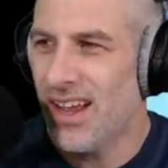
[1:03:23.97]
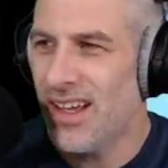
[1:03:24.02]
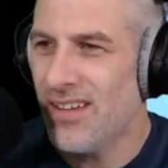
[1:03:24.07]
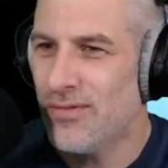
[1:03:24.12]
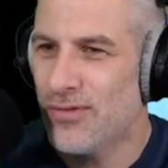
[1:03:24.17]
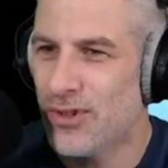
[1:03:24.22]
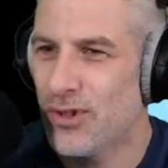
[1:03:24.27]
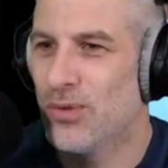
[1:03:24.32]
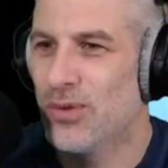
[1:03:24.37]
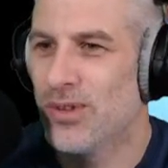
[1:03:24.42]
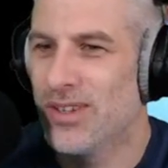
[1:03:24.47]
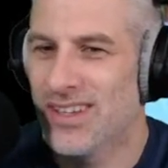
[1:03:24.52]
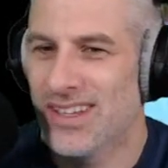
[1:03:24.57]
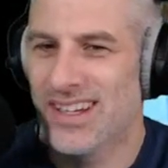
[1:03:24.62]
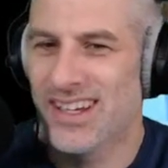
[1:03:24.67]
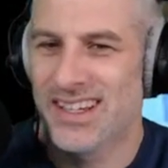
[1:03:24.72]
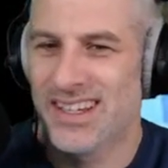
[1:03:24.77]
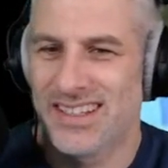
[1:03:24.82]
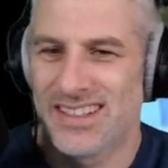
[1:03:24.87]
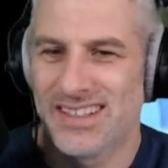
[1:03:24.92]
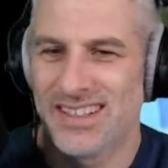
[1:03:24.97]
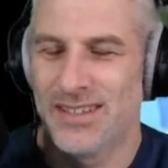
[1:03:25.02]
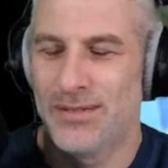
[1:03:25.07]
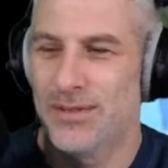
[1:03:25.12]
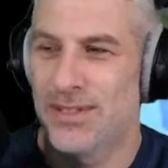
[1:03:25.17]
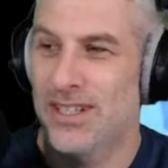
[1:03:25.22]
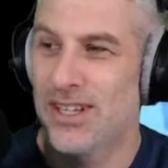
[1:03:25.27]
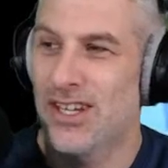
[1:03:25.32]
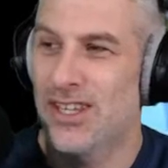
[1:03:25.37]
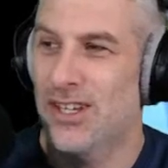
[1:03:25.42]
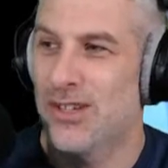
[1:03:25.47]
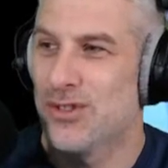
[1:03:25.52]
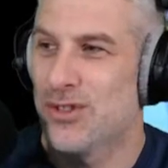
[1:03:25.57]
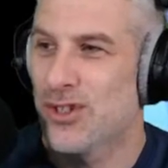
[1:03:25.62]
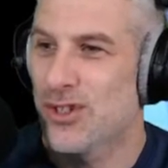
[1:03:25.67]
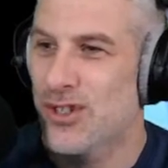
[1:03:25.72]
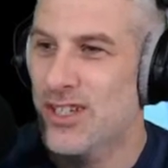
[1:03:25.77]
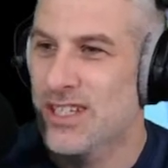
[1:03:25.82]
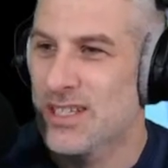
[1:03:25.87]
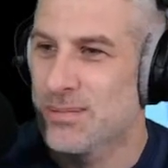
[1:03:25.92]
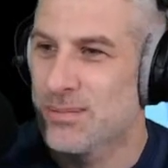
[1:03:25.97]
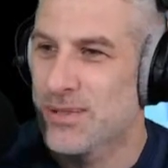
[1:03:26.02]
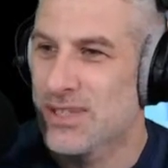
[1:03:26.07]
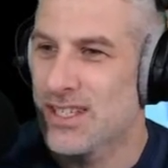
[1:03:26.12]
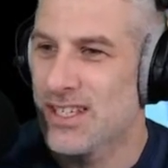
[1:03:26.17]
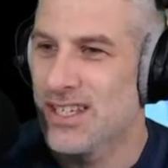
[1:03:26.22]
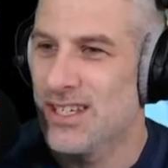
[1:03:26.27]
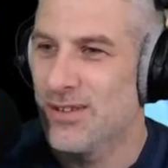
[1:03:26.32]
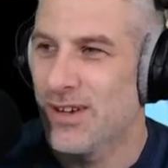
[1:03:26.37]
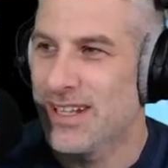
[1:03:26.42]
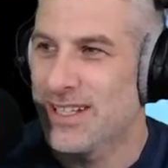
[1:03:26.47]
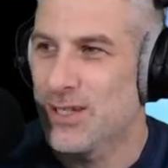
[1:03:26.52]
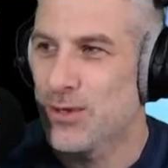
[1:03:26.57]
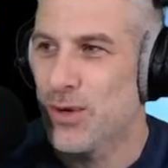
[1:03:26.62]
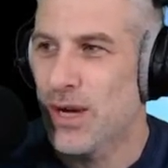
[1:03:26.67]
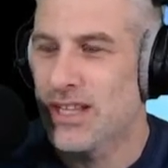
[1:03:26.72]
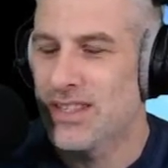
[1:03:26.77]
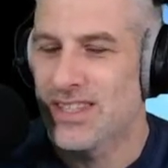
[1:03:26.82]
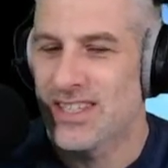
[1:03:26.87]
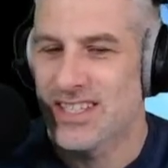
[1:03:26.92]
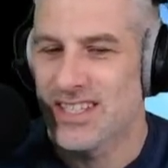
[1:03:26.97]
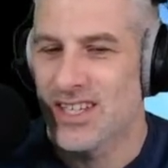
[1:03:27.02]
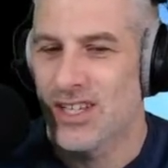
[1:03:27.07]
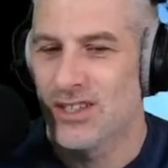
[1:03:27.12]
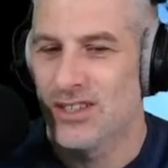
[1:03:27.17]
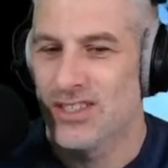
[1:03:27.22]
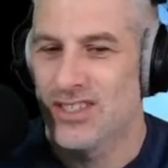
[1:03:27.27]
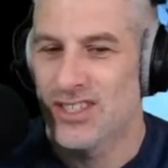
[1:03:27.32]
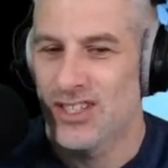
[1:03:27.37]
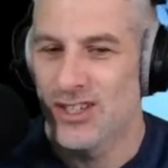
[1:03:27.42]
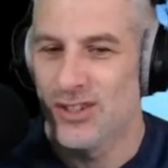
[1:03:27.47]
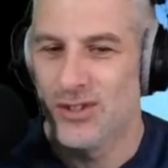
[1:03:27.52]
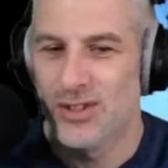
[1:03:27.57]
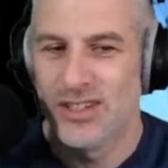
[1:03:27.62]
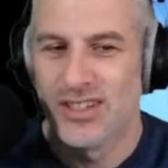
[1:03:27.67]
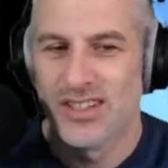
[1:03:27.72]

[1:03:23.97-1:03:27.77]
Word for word: loved all of that. It was like those crisps that you had to add the salt to.